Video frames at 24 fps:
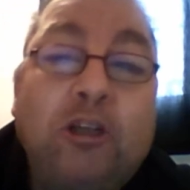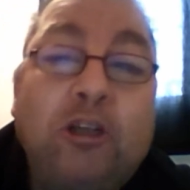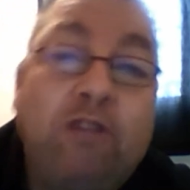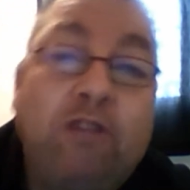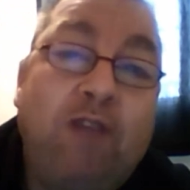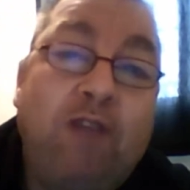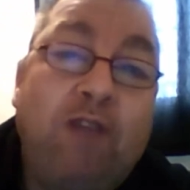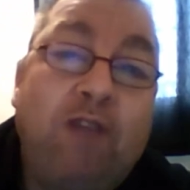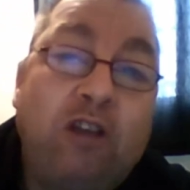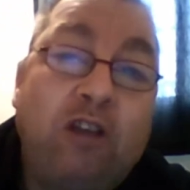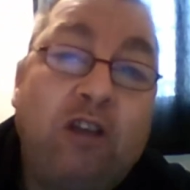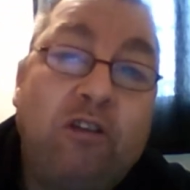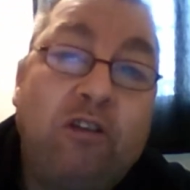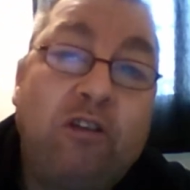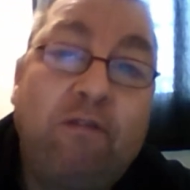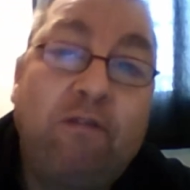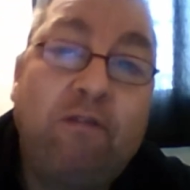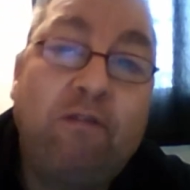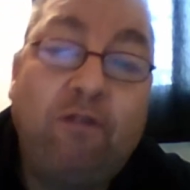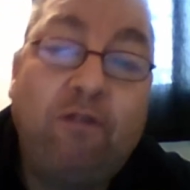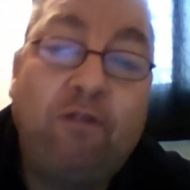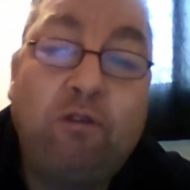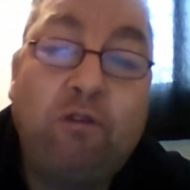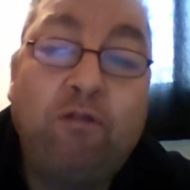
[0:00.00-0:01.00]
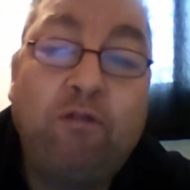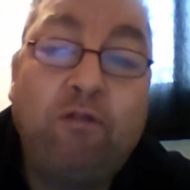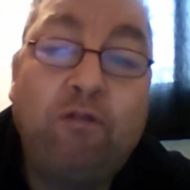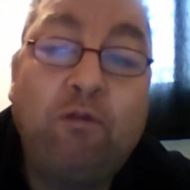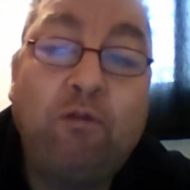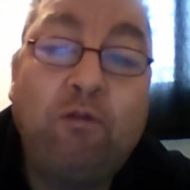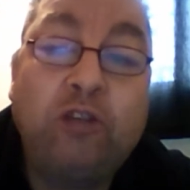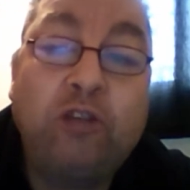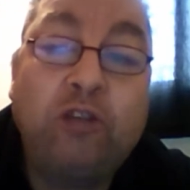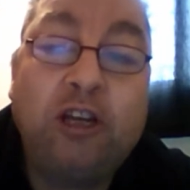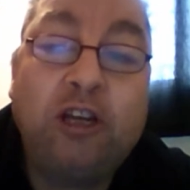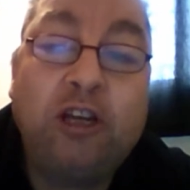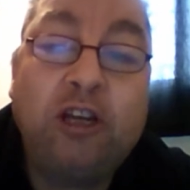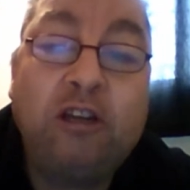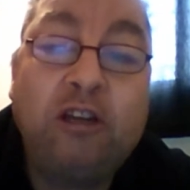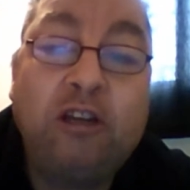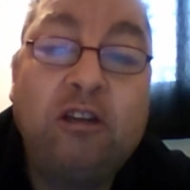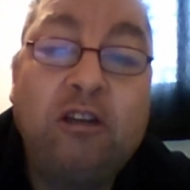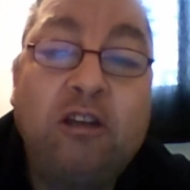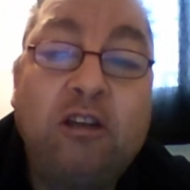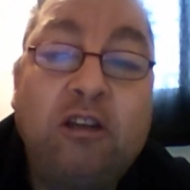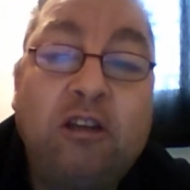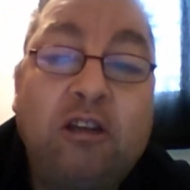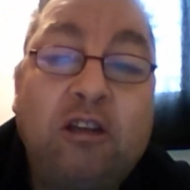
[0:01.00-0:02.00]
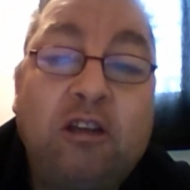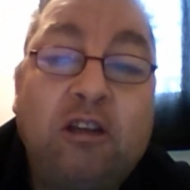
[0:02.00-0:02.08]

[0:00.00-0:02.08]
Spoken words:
2014,